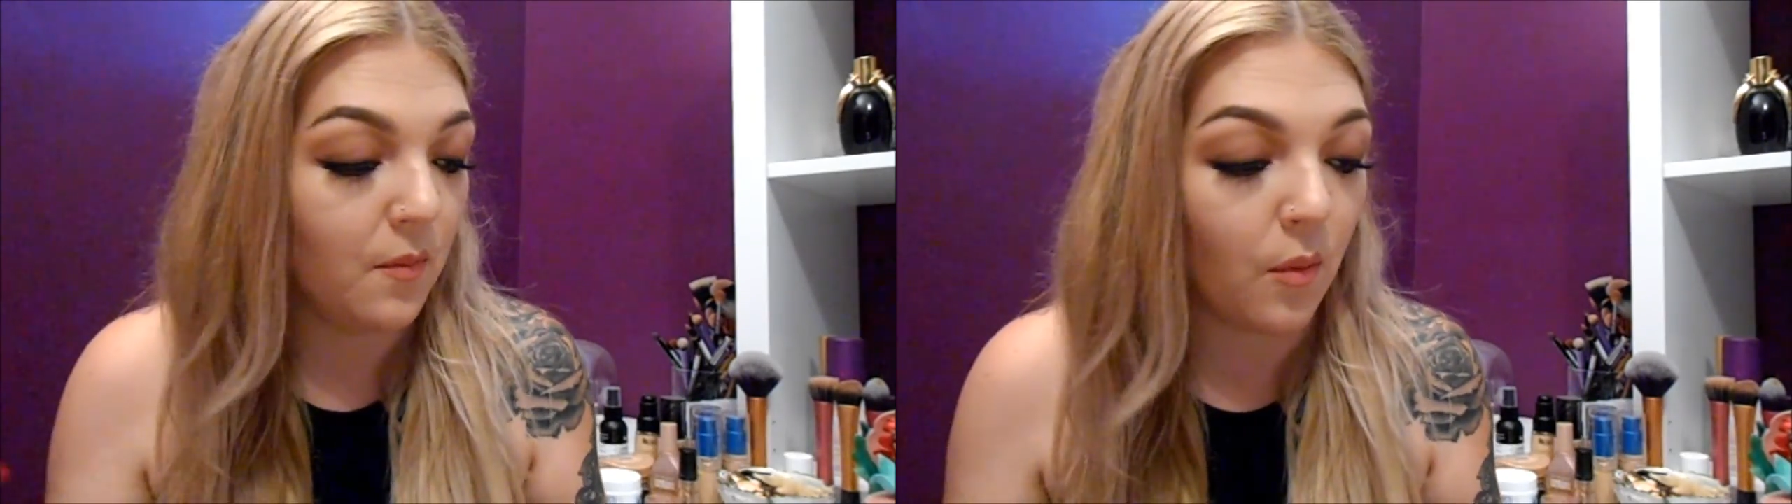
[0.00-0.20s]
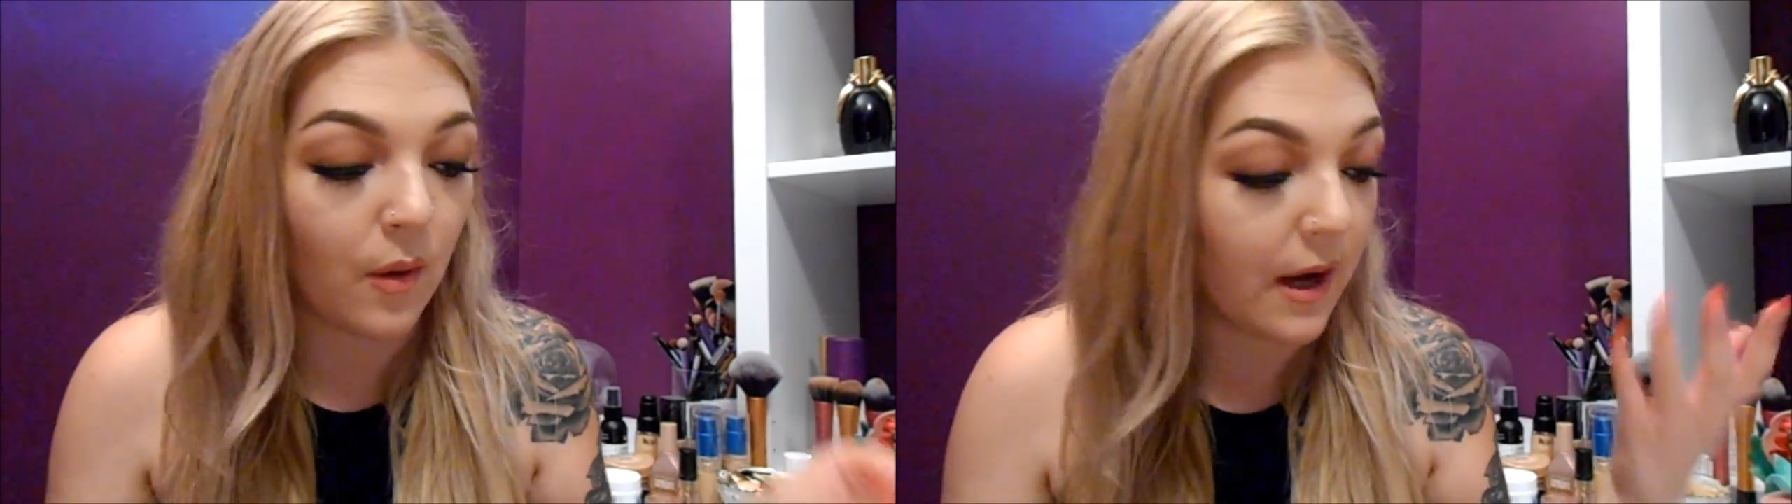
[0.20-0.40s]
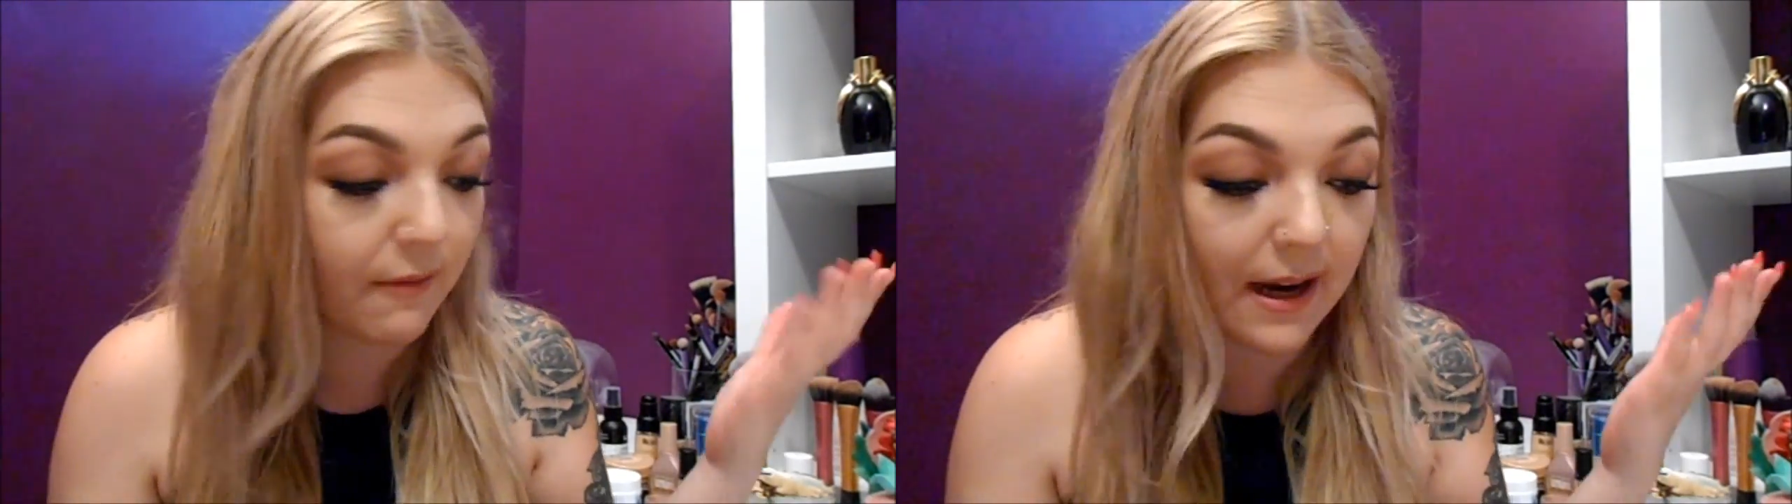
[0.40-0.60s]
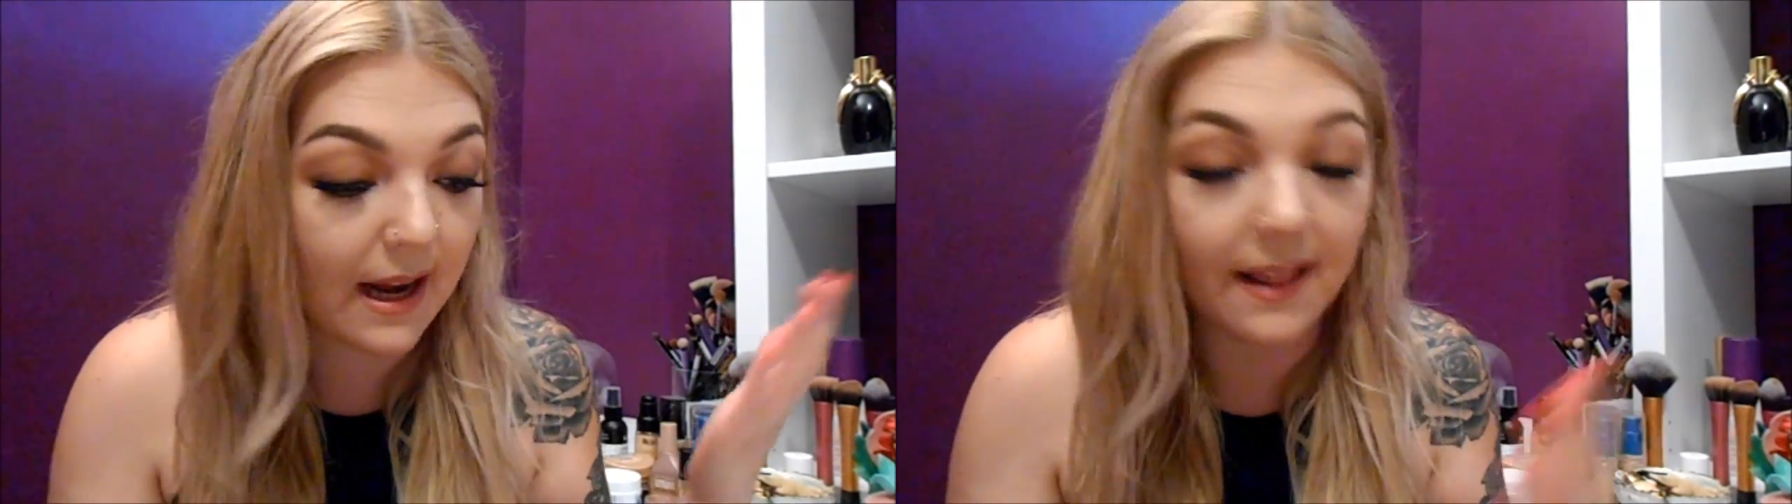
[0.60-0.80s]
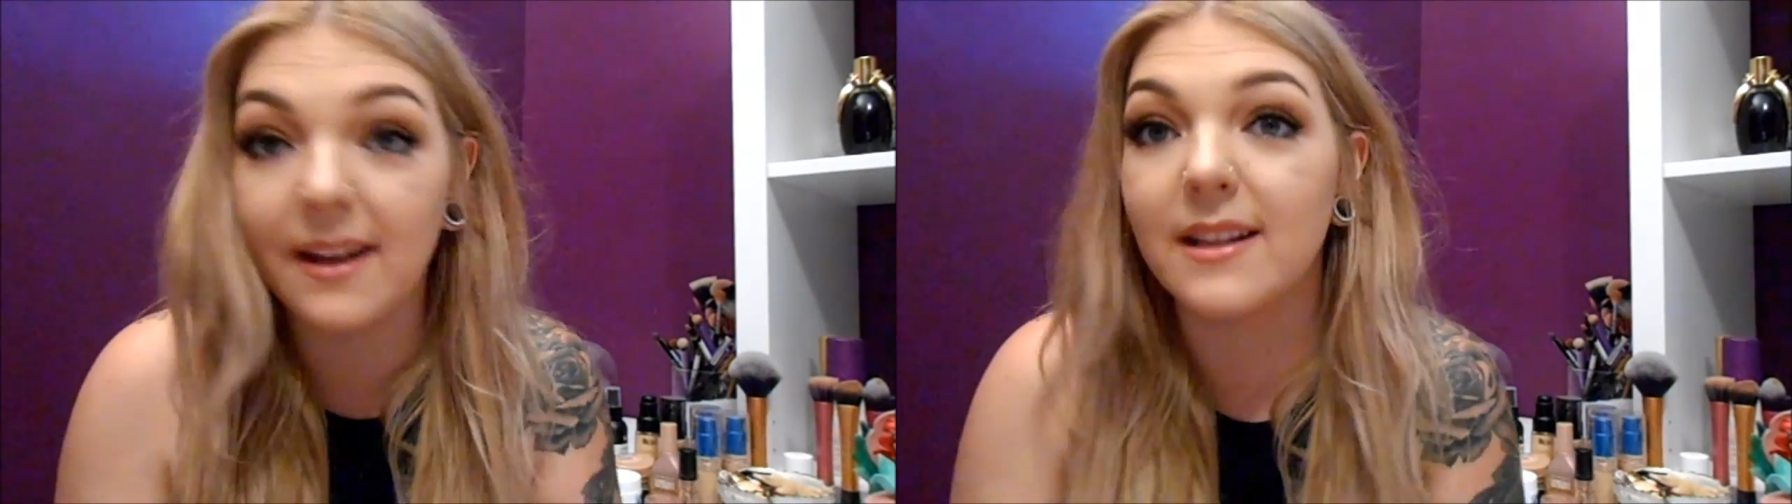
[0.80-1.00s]
want red
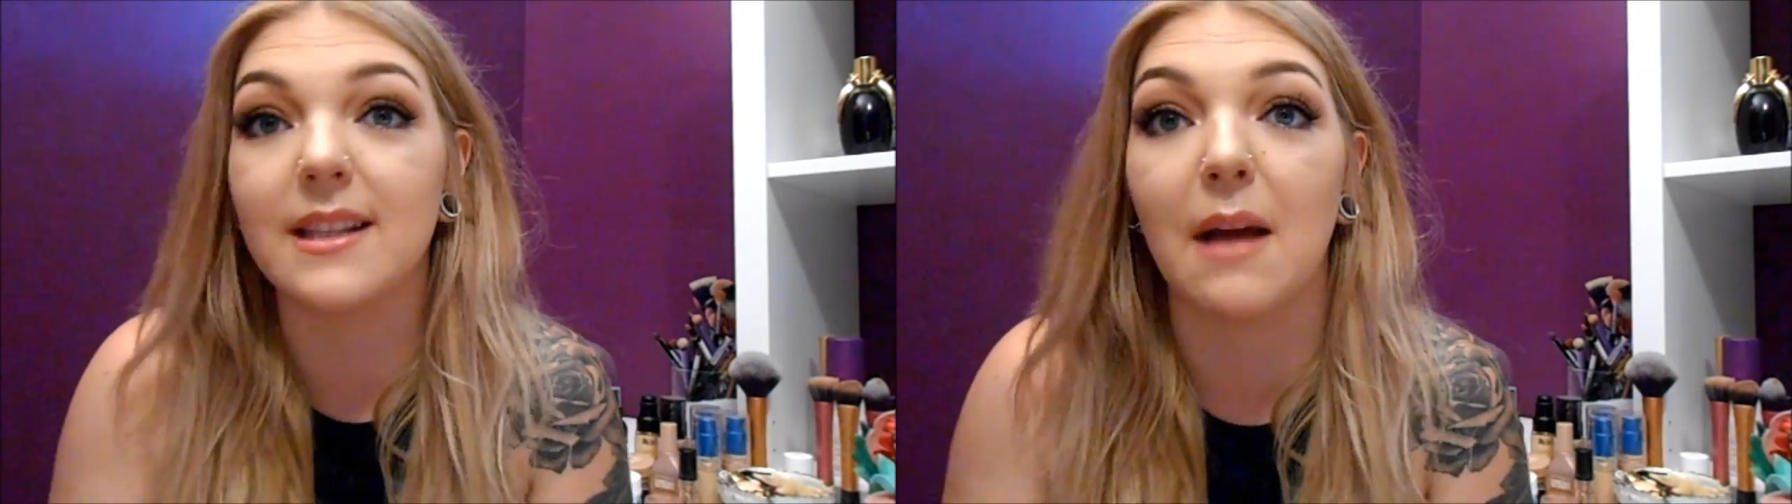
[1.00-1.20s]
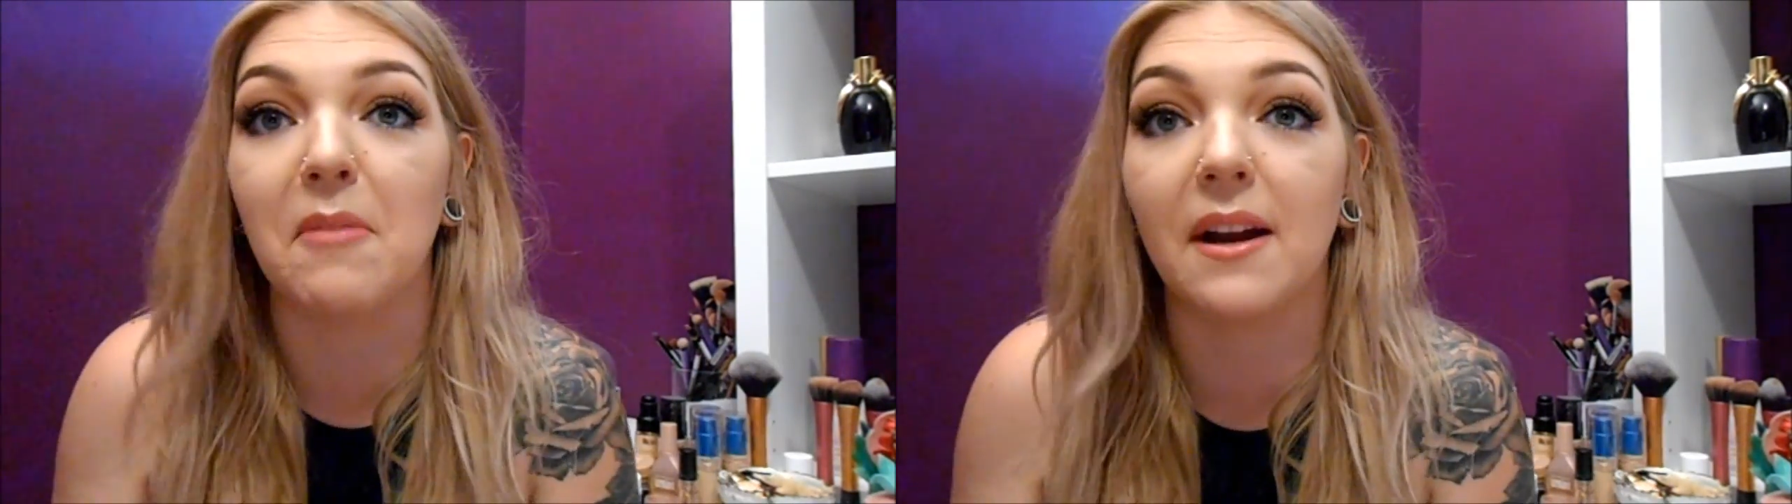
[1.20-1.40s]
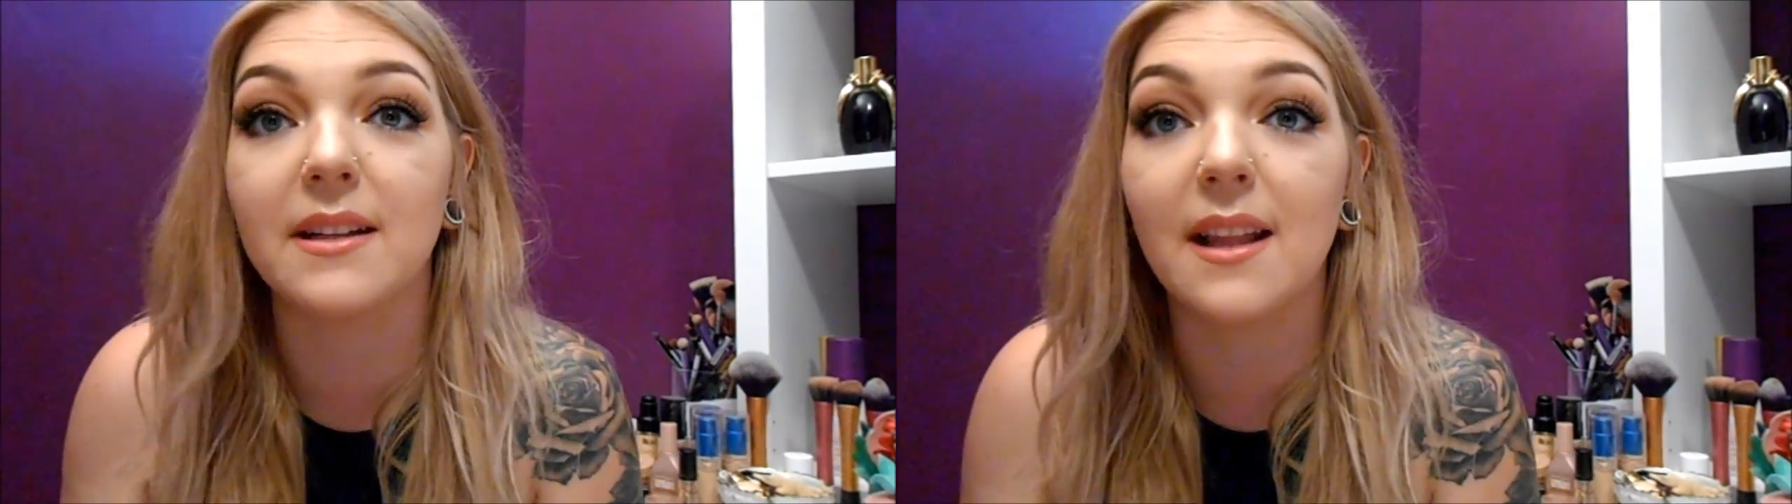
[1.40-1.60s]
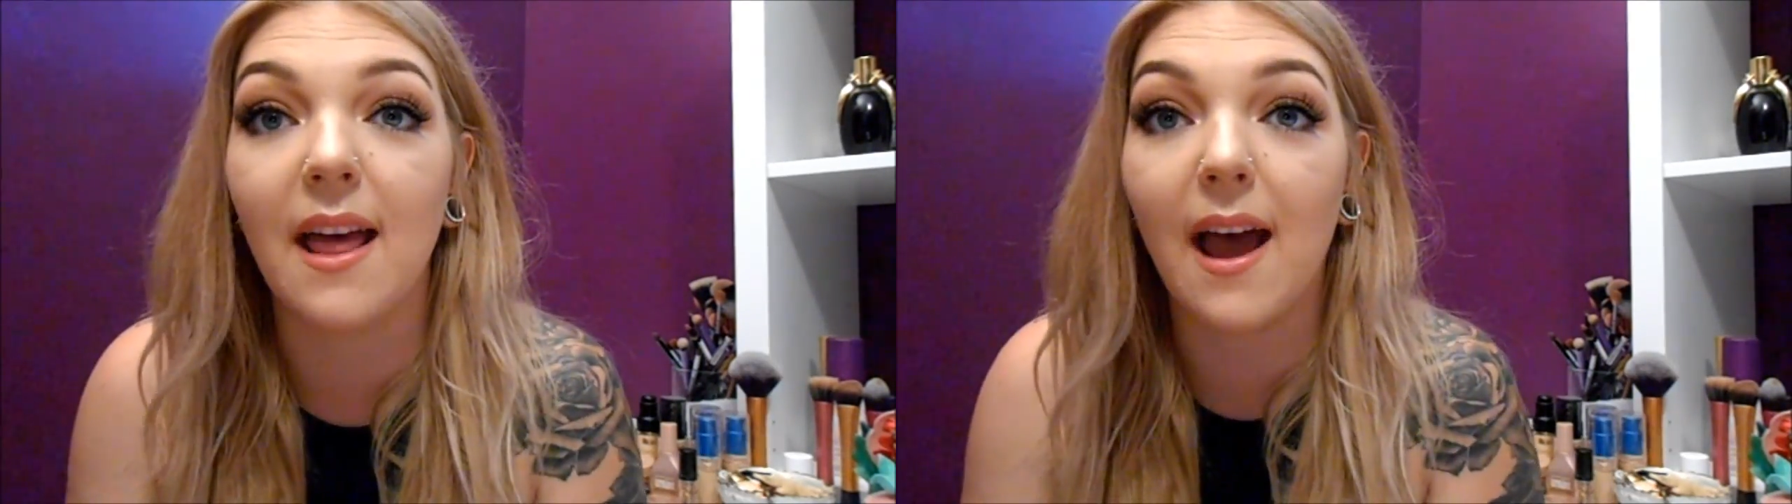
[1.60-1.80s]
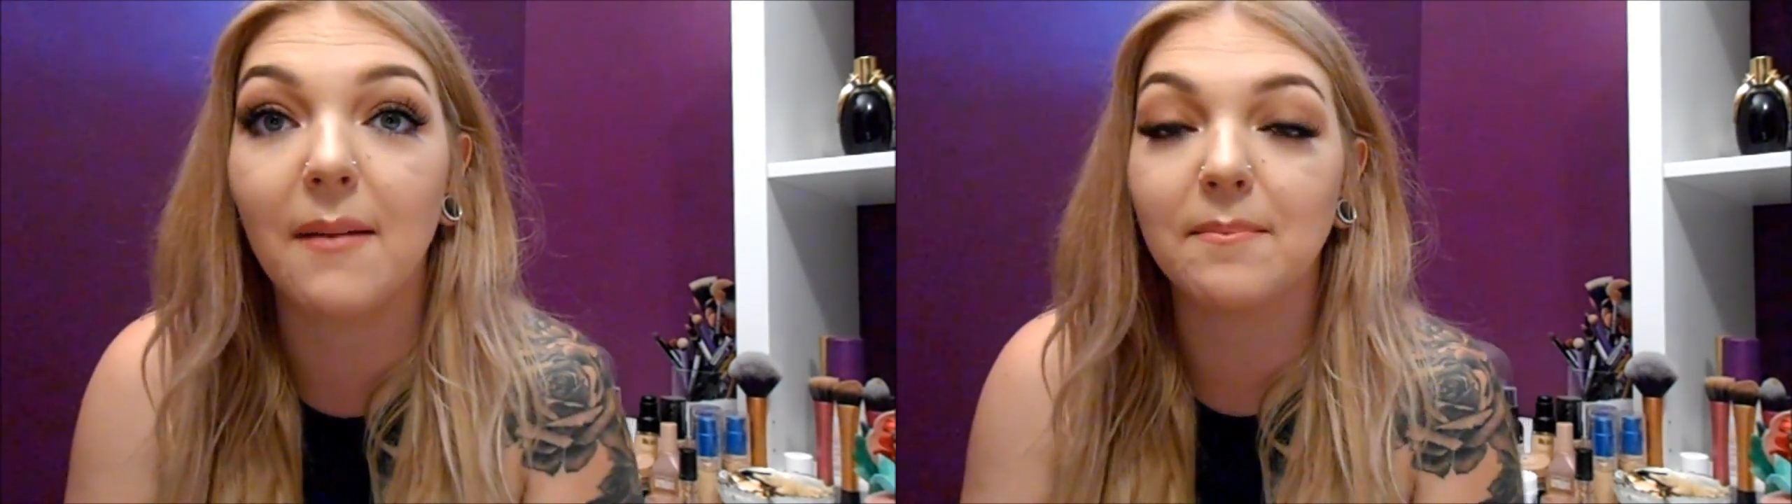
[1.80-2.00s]
eyelids. I'm not into
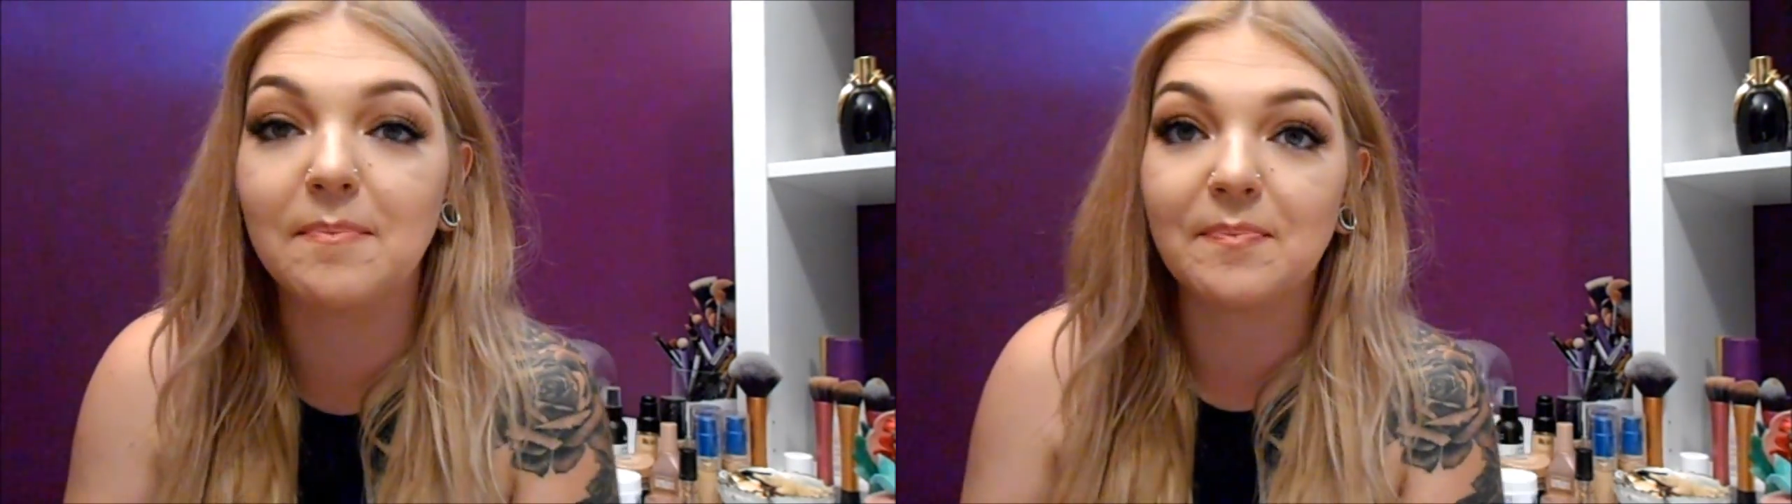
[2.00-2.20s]
that.